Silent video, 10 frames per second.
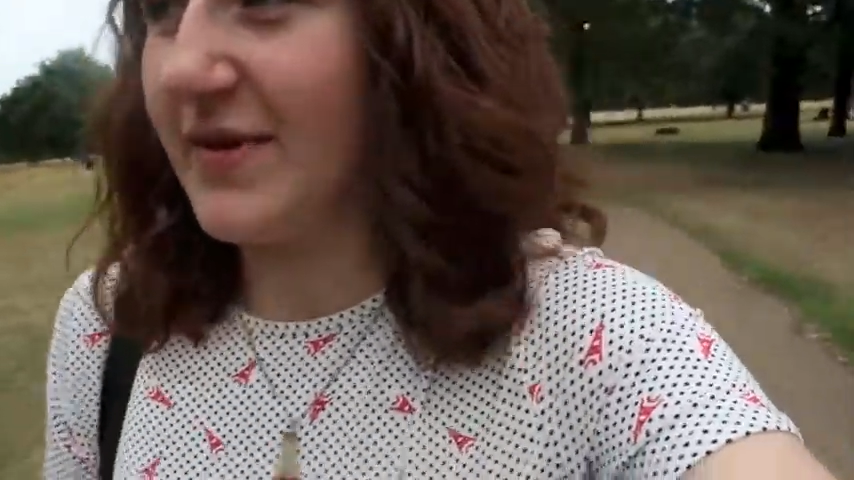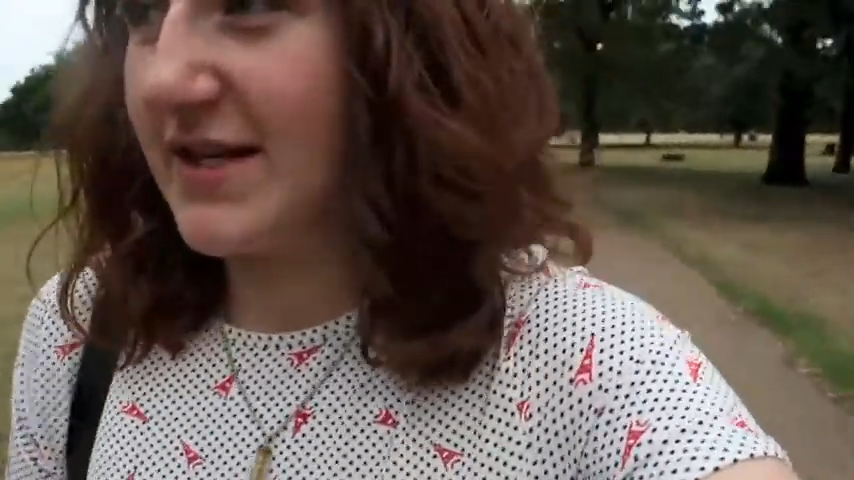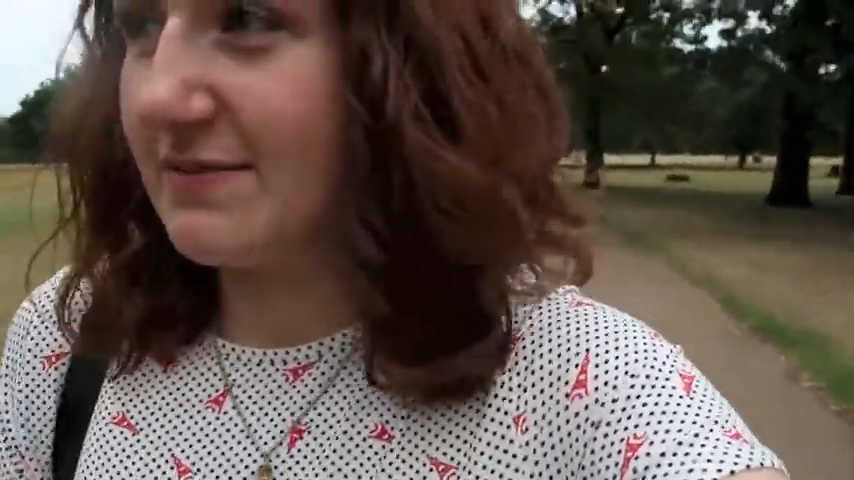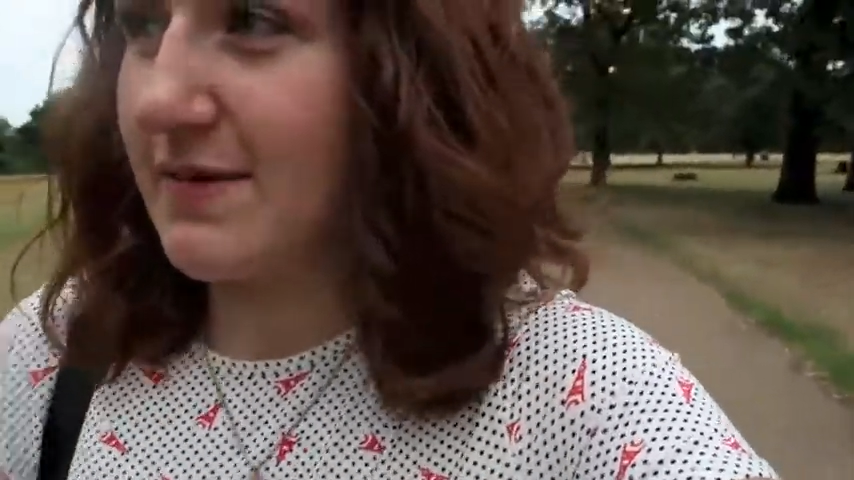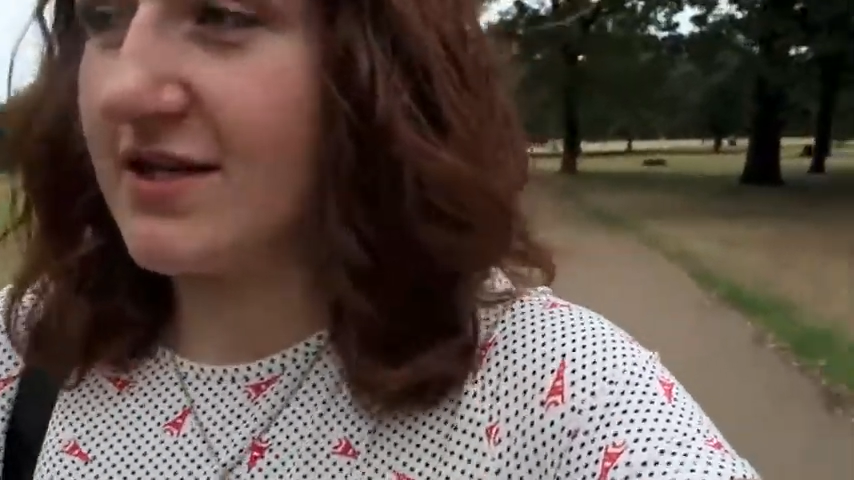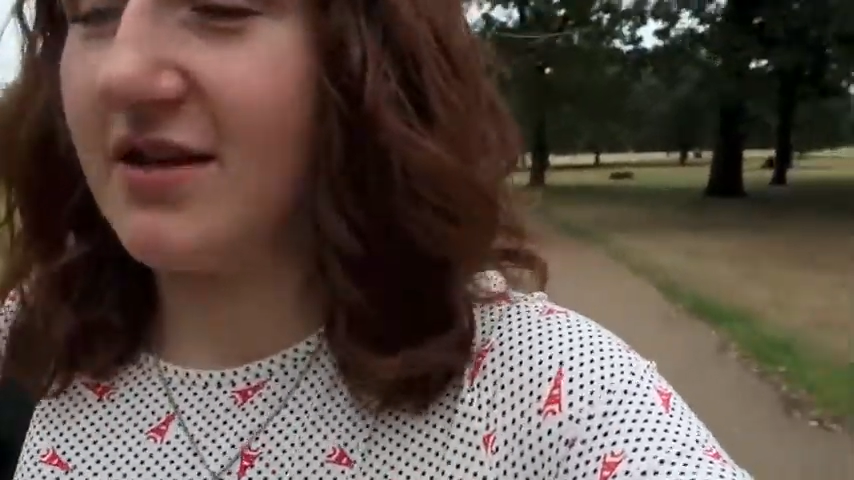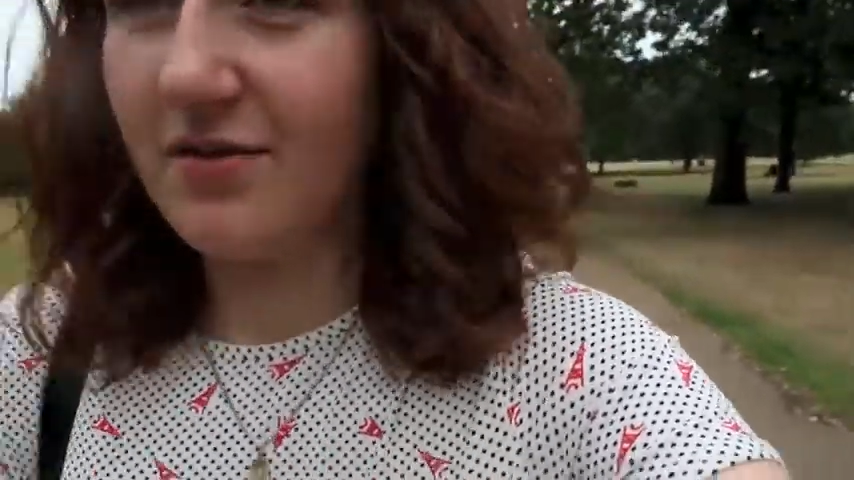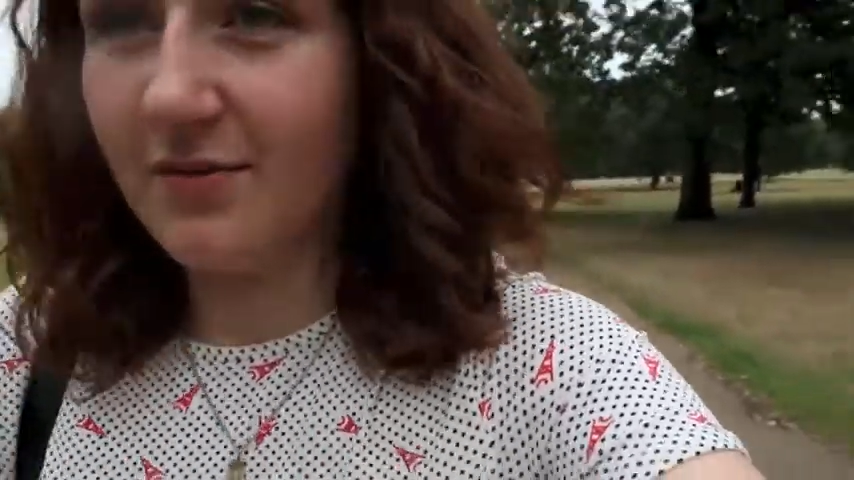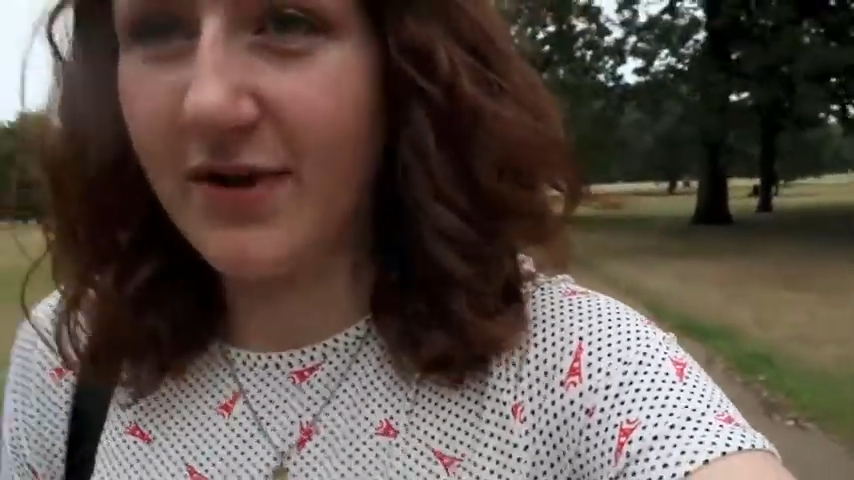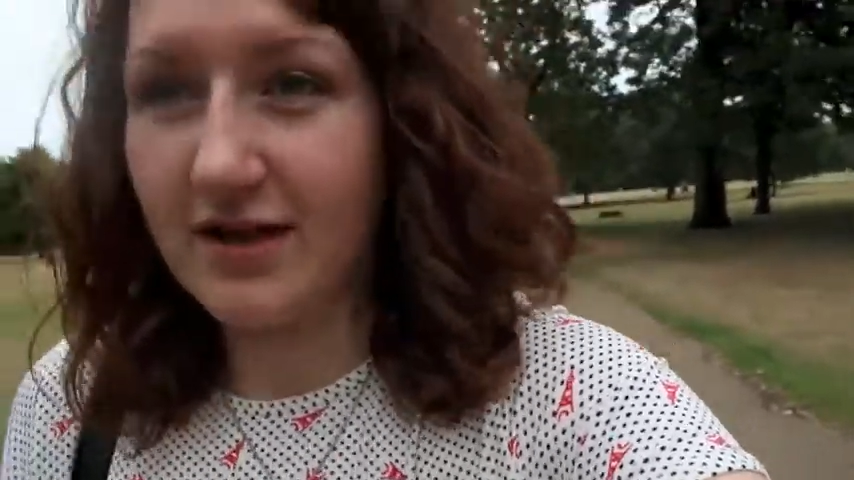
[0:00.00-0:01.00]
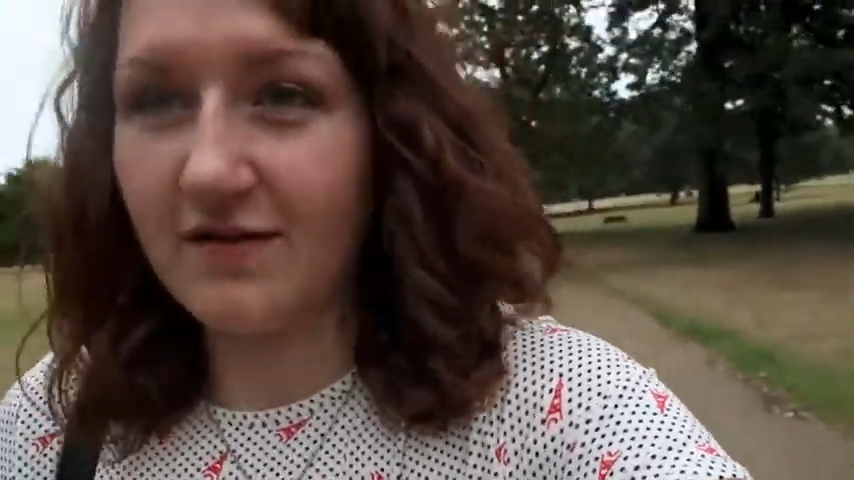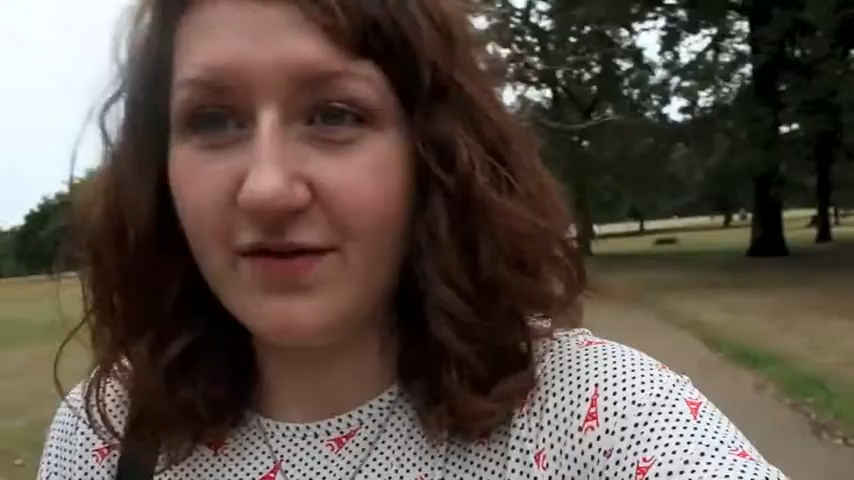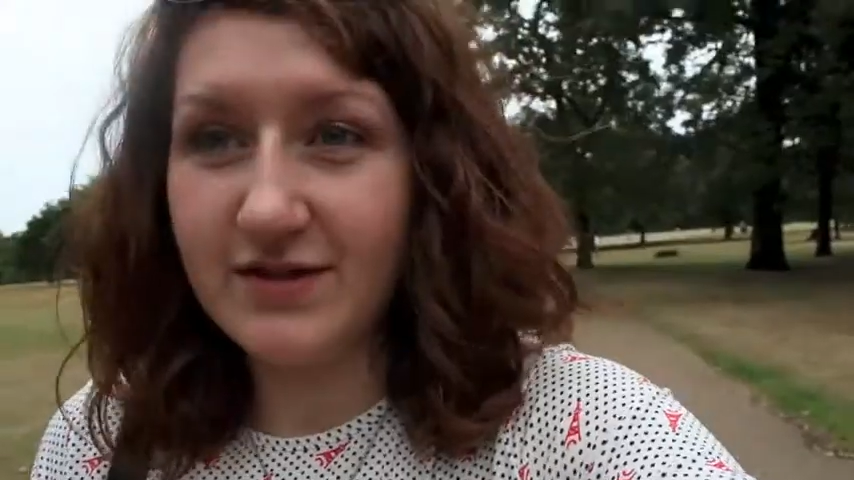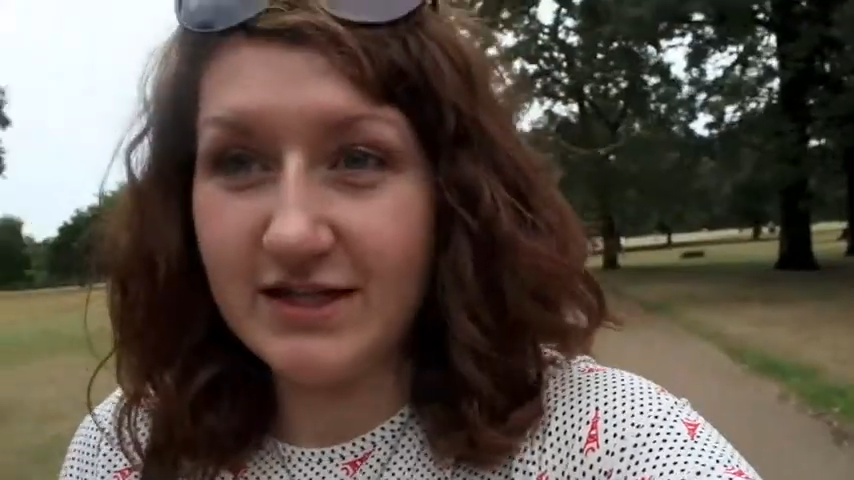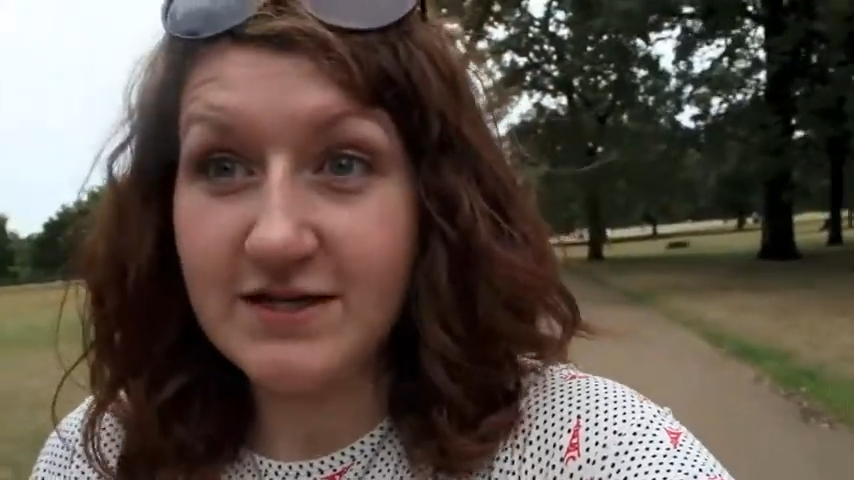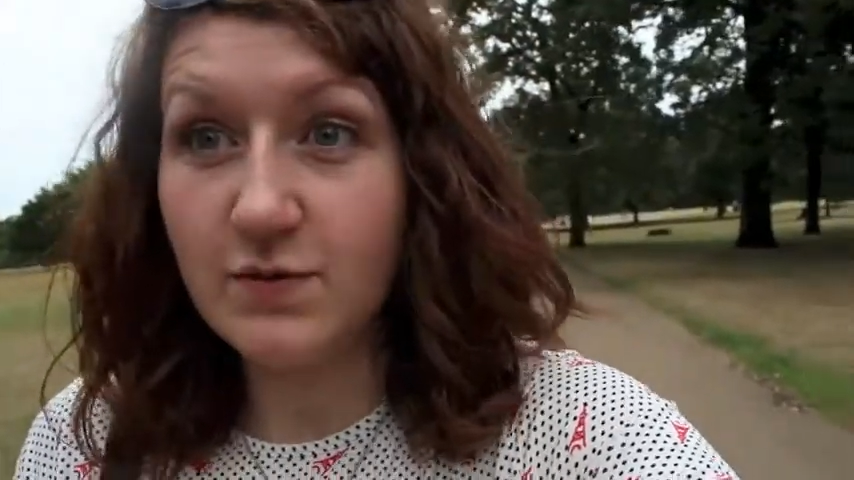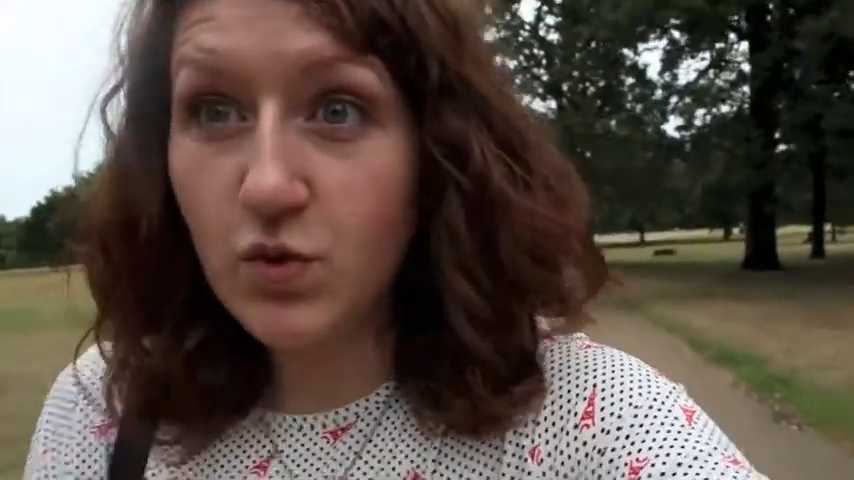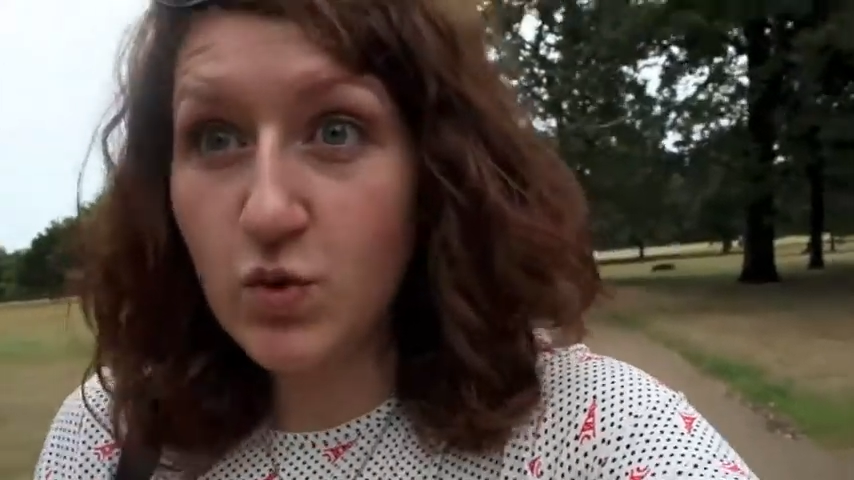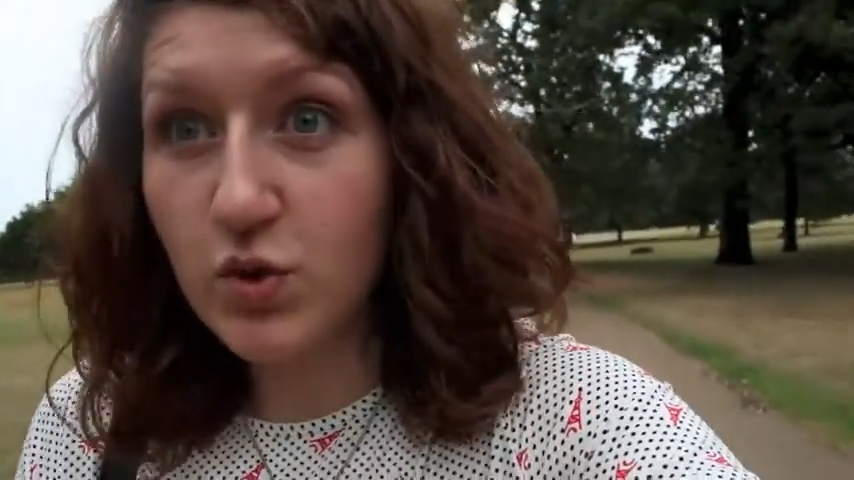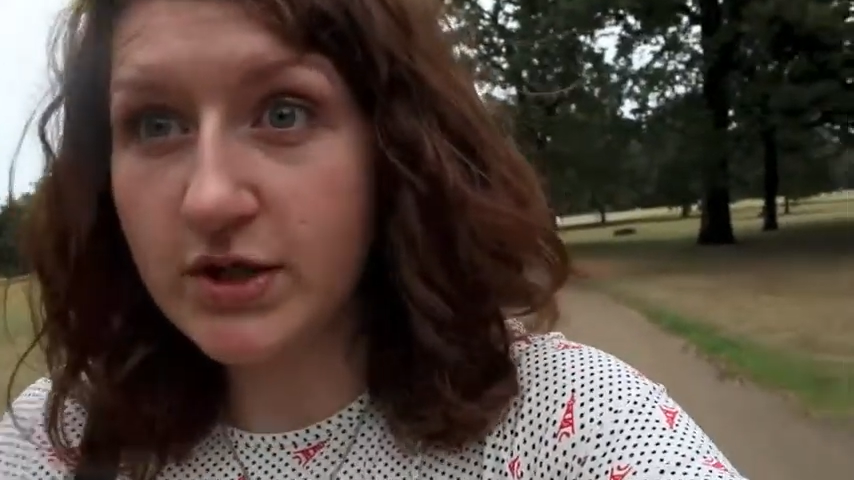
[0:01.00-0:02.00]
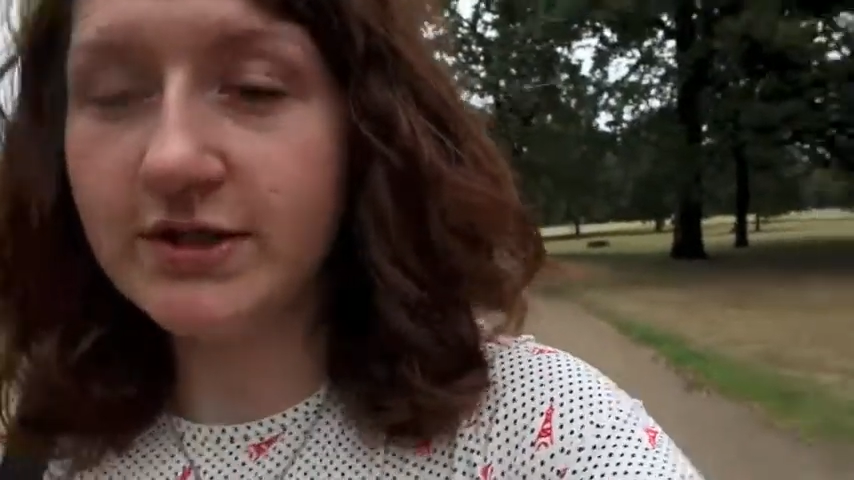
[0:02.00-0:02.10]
Might speak to you when we get to the fountain. Woo.